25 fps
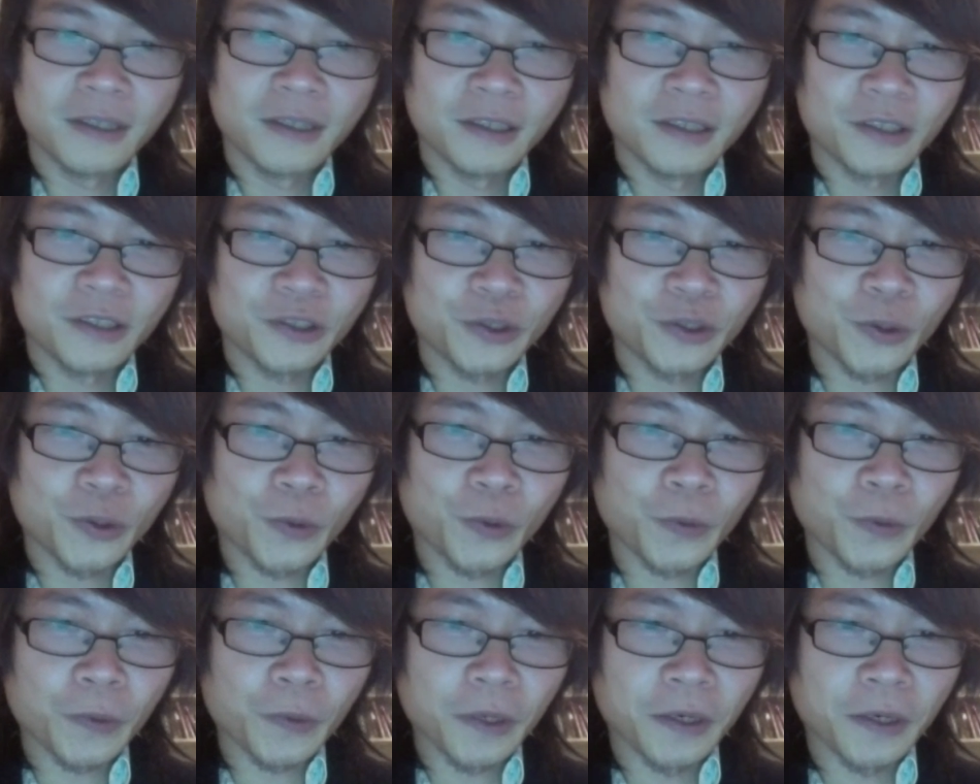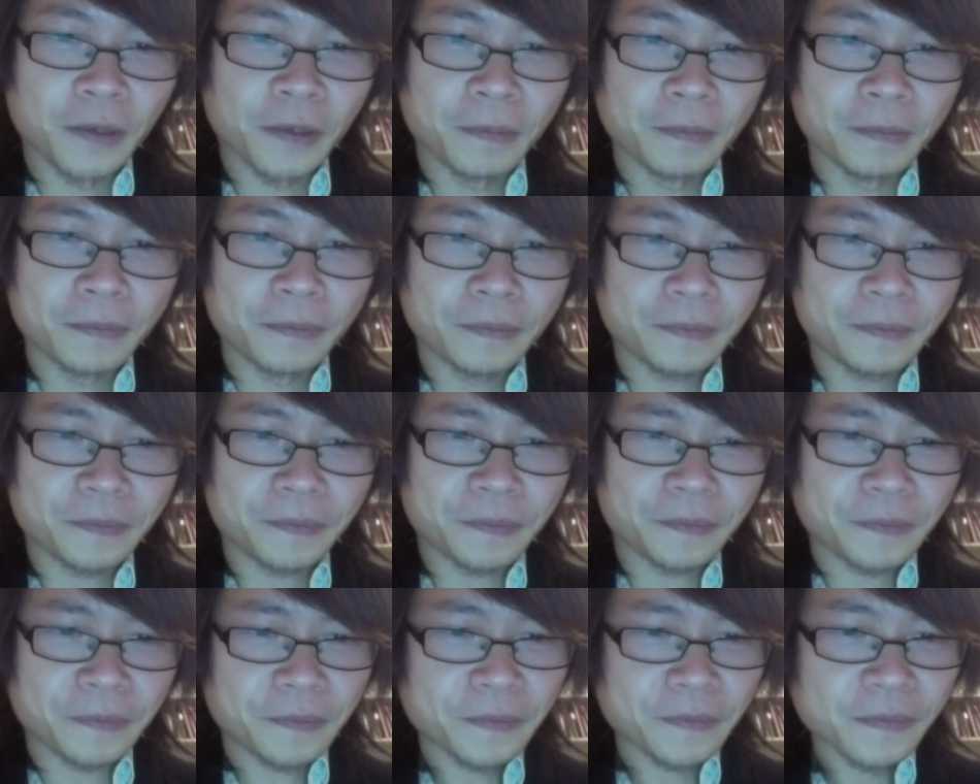So um,
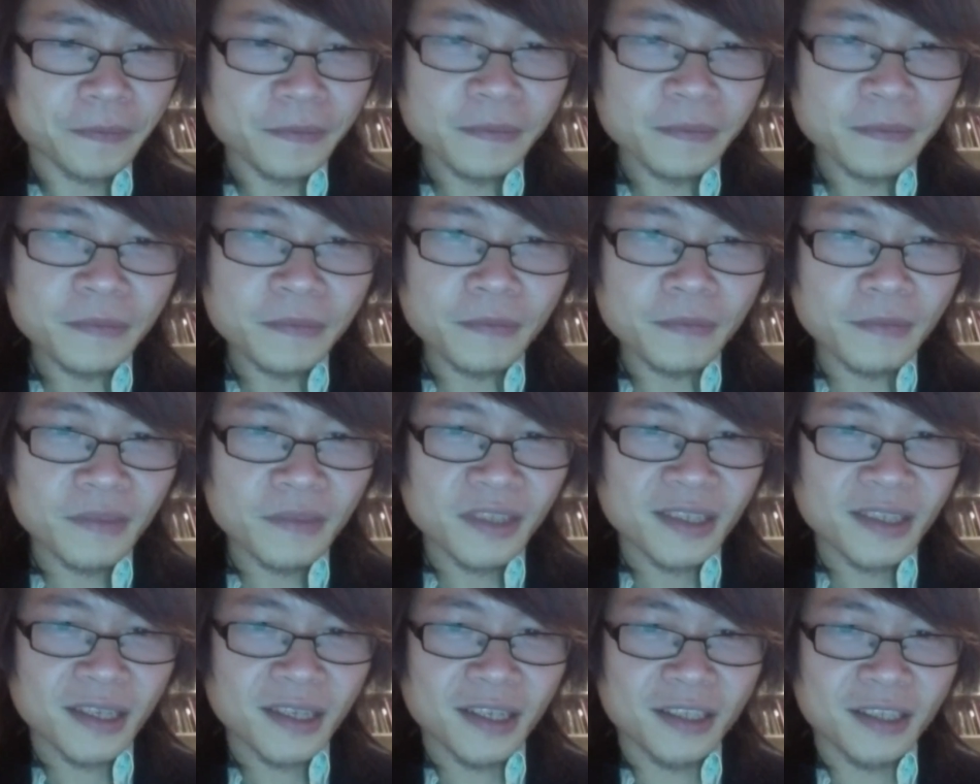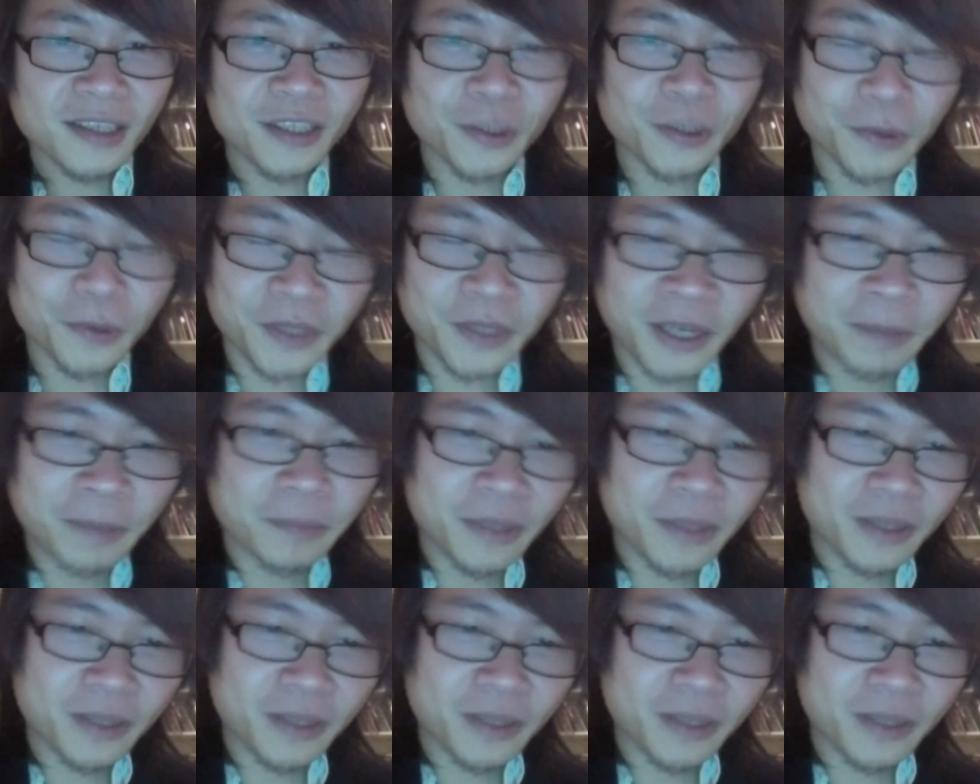so yeah,